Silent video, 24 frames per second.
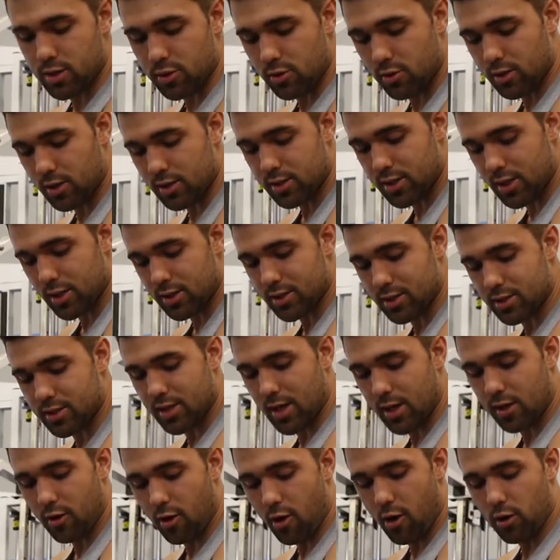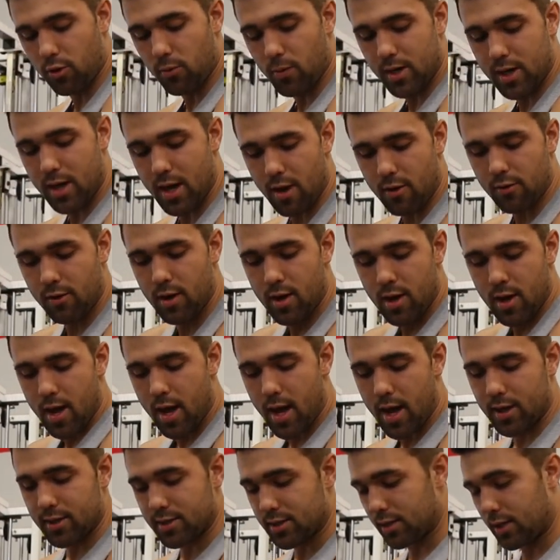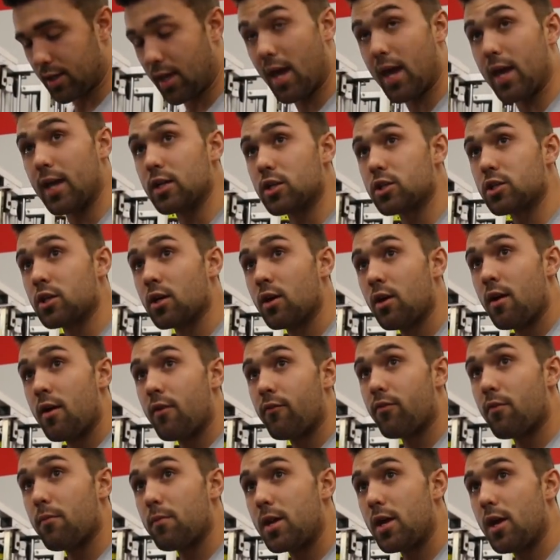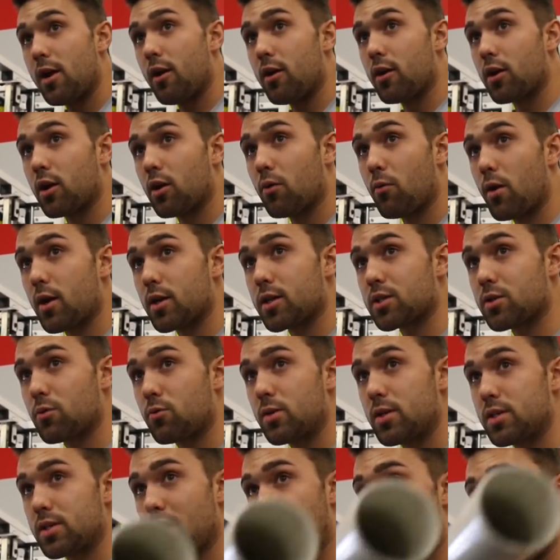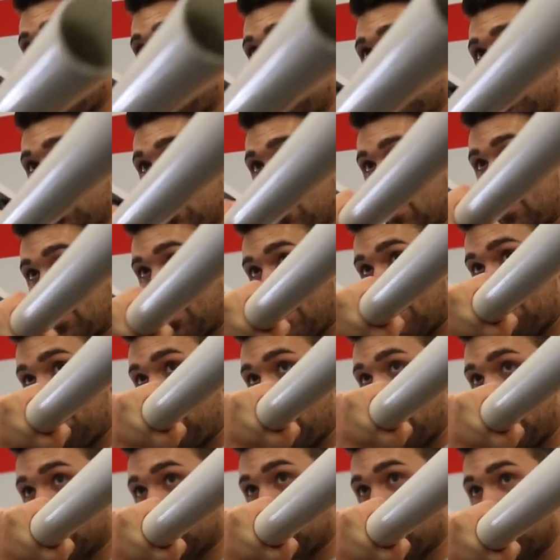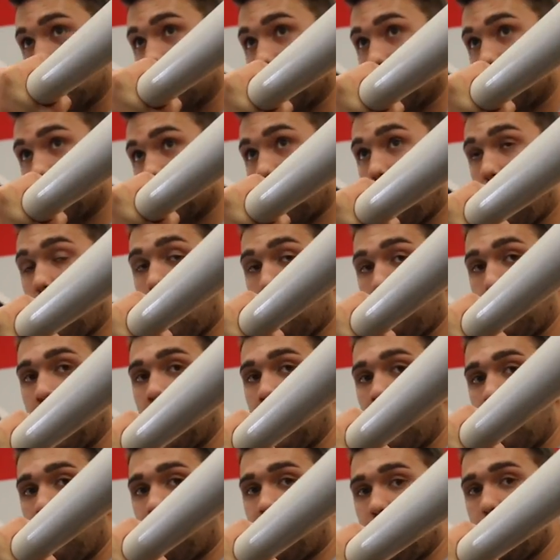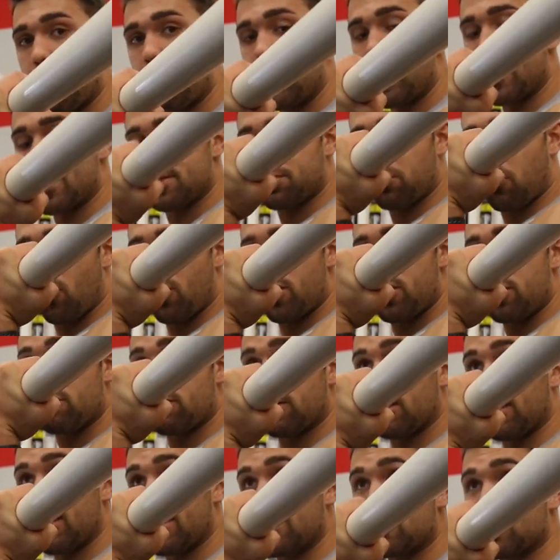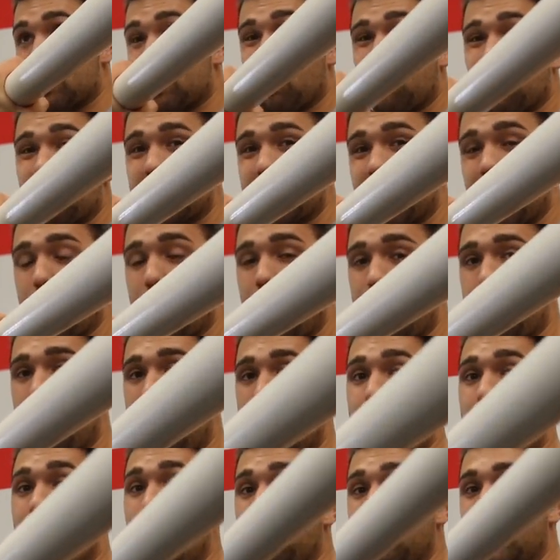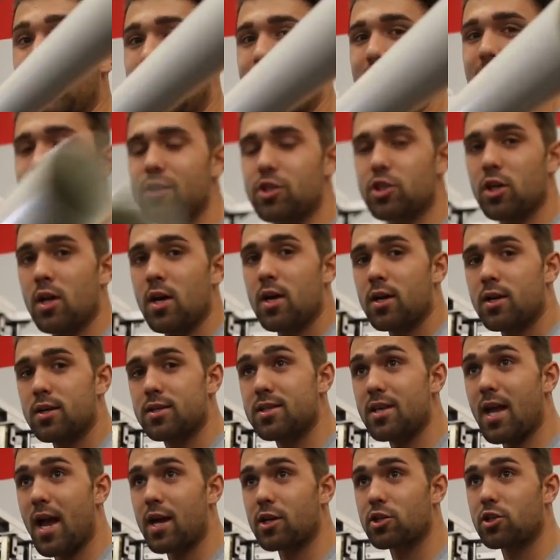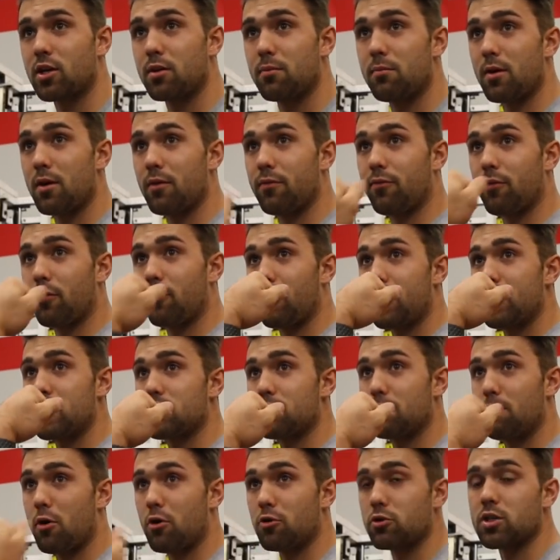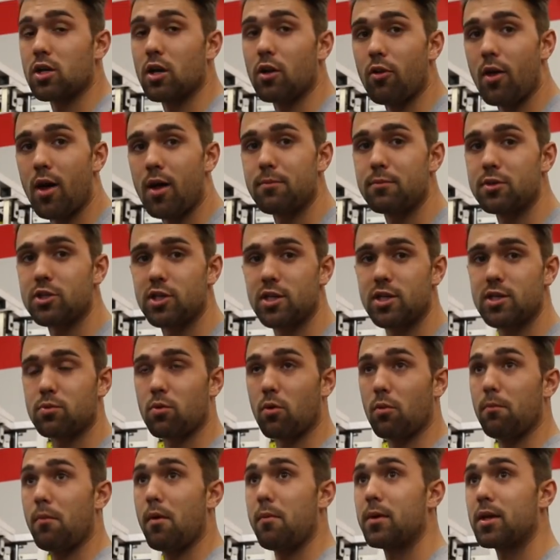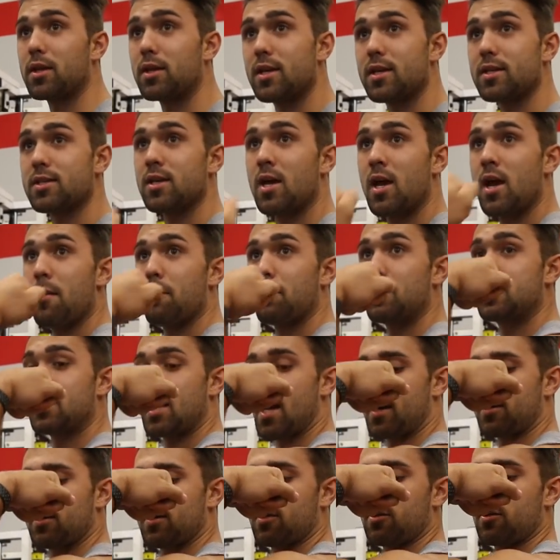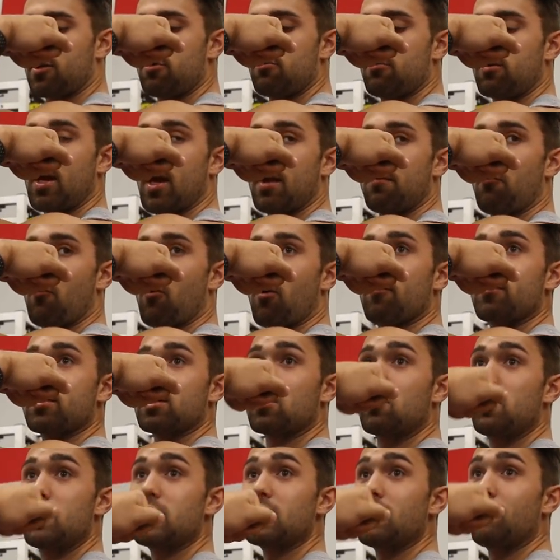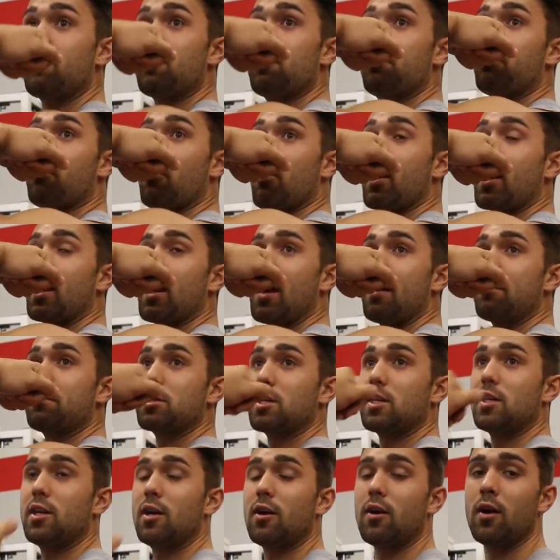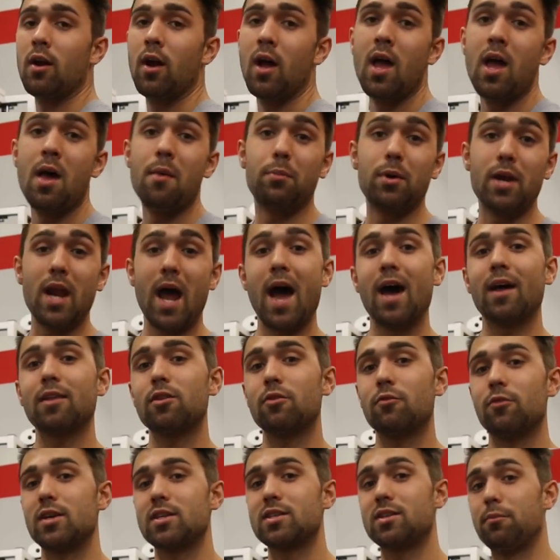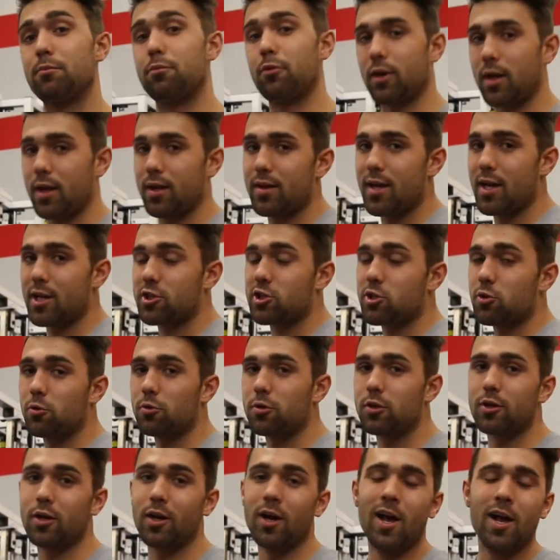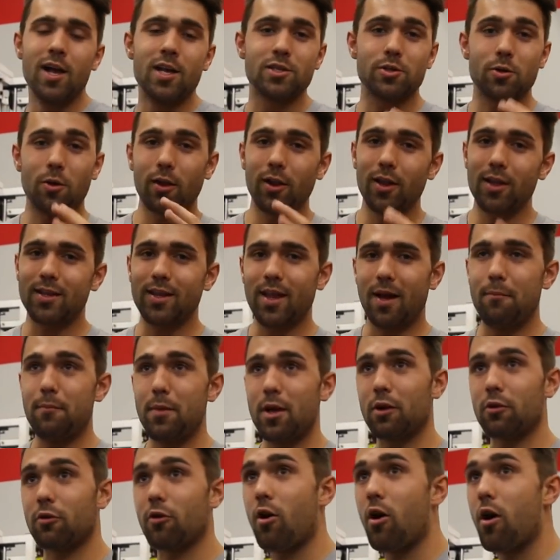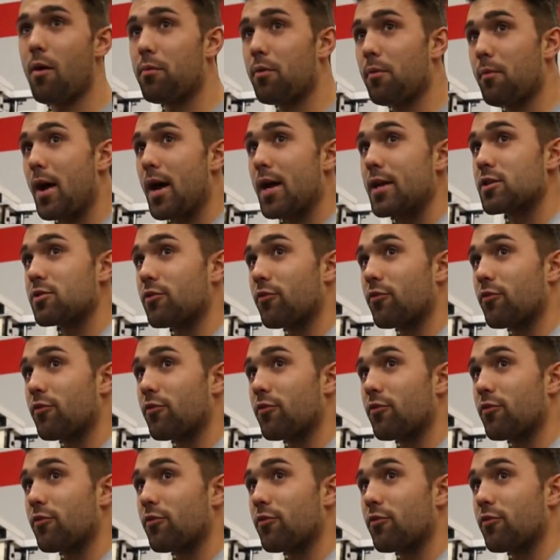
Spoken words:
So you can see it's extended all the way down, and it's engaged. From here, you're gonna wanna squeeze up, and get a big squeeze at the top. From this point, you can let the shoulders come up about an inch. This is actually gonna be a full range of motion. A lot of machines will mimic this, but technically you can get more of a squeeze if you bring it up to here, but at the risk of bringing that shoulder. So I like that middle compromise.